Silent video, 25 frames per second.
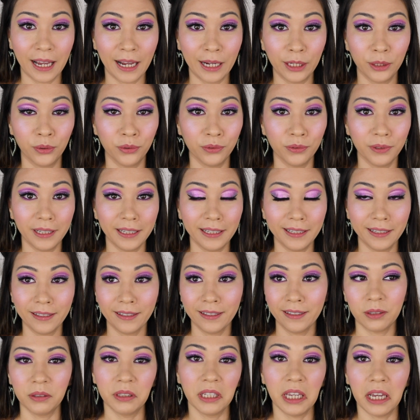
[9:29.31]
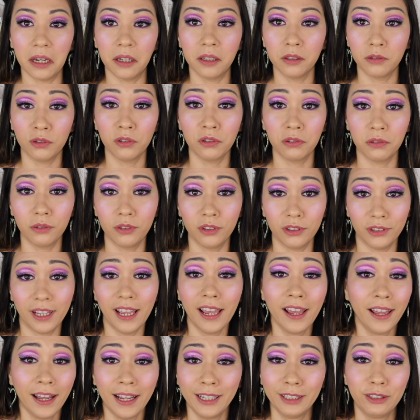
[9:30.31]
I don't like, well, yeah, just
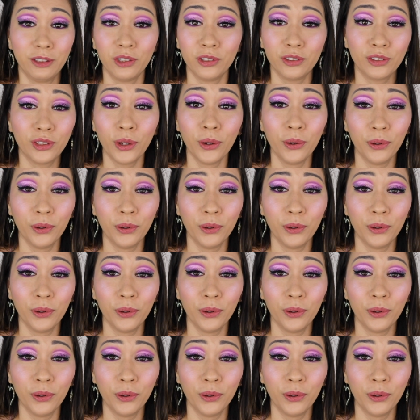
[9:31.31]
I just